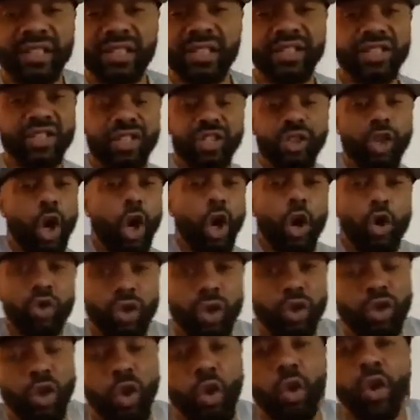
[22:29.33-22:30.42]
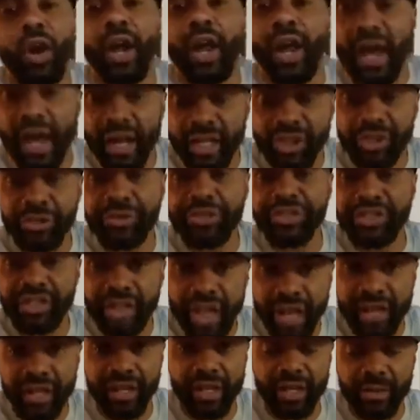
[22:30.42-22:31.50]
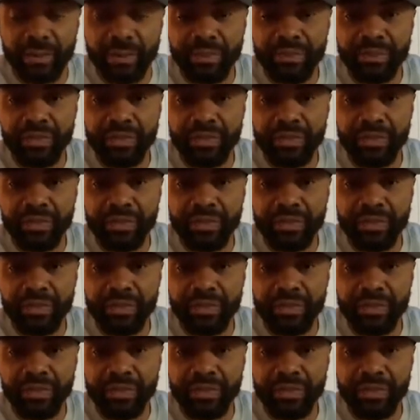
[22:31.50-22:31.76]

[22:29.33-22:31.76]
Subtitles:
to just hold the door an extra second